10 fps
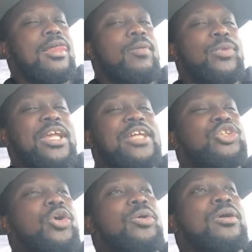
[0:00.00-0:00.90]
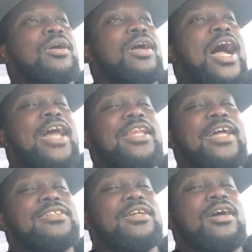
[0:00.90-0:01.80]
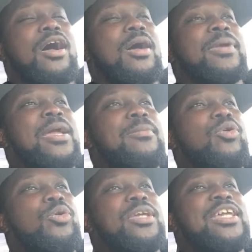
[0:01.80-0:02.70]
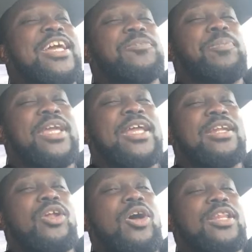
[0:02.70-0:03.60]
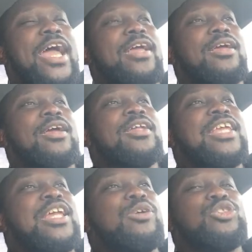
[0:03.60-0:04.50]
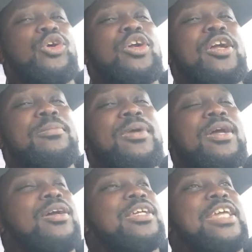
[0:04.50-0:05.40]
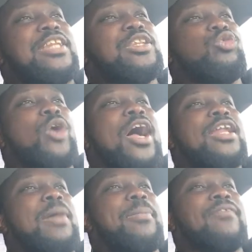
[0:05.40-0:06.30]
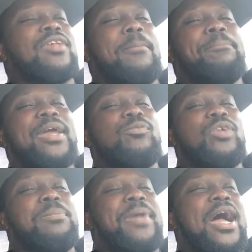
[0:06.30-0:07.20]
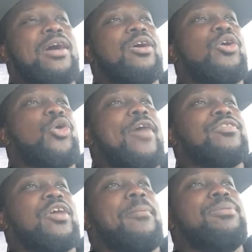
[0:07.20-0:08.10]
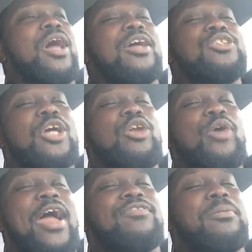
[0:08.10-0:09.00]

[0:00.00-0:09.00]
When they show highlights of him on ESPN and all that, they don't show him getting the crowd up after a big rebound, or after a block shot, or after